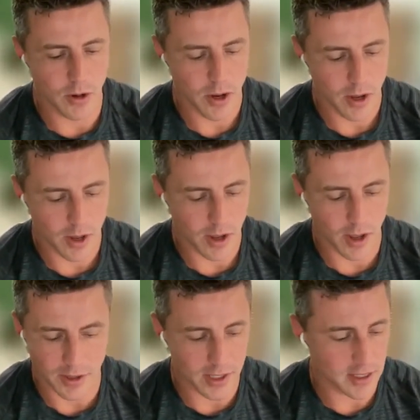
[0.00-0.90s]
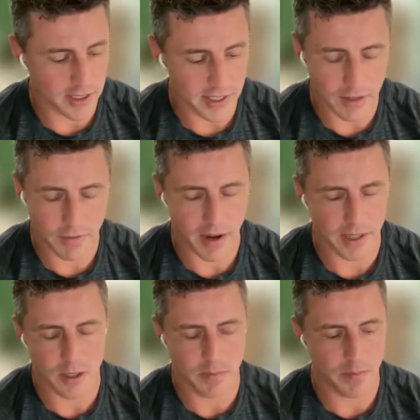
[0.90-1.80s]
So just
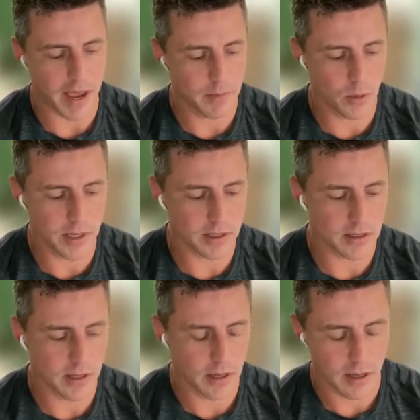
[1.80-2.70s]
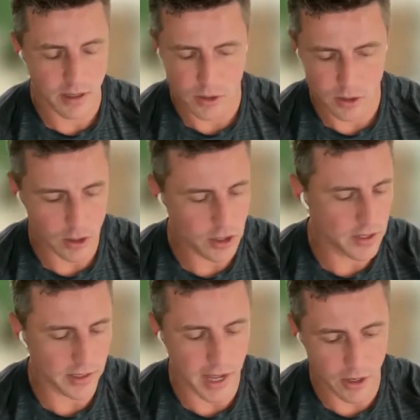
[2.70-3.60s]
identifying those pain points.
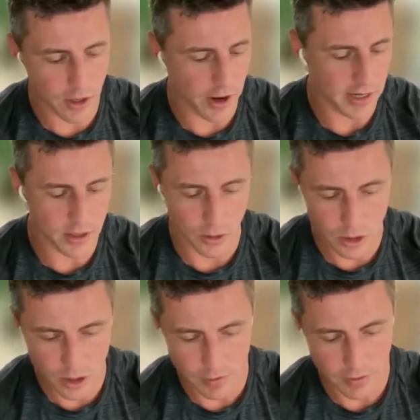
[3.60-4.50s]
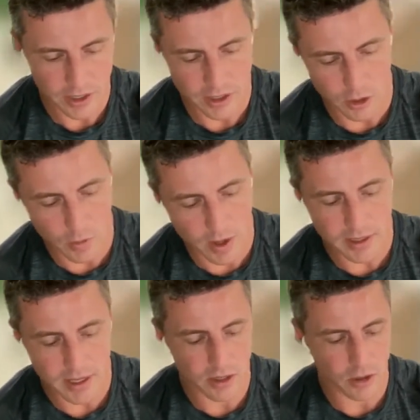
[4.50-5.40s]
As soon as you've done that, you create a solution for each
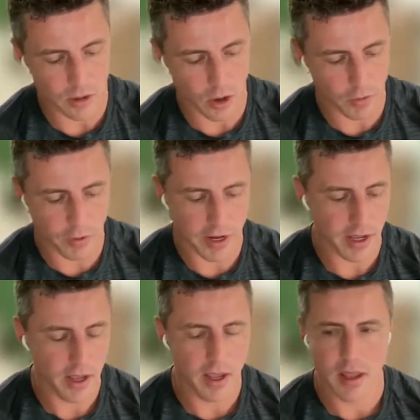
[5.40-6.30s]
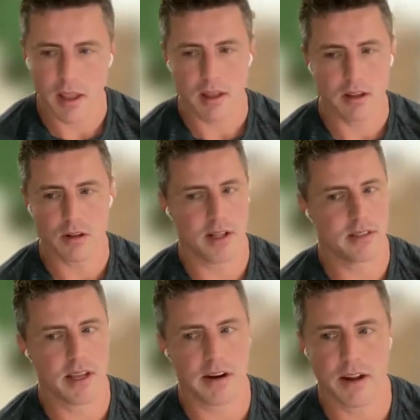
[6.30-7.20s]
single one in your offering.
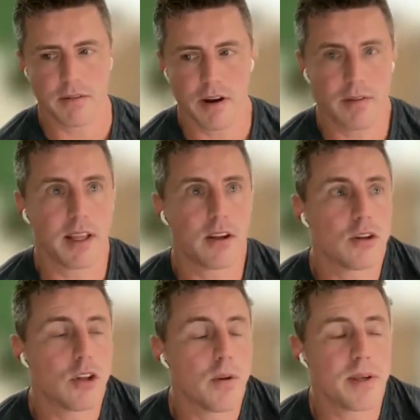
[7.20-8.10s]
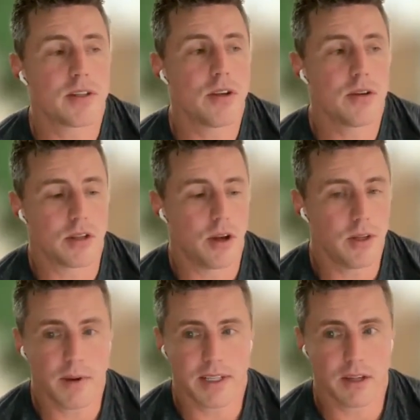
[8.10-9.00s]
Clients stay around forever. They got no
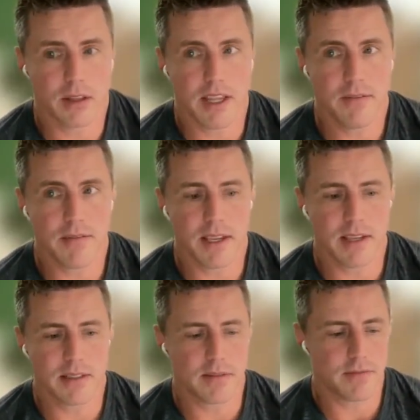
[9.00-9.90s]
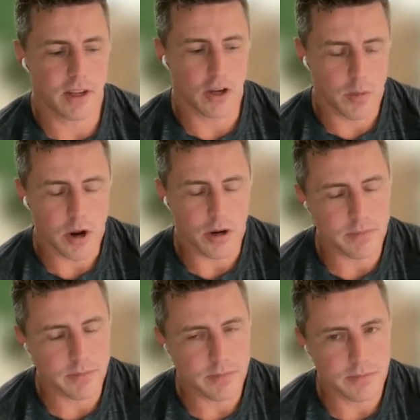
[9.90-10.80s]
excuse. The only way they'll leave is if they go
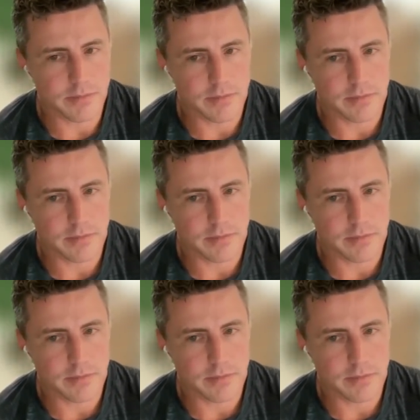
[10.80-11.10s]
broke.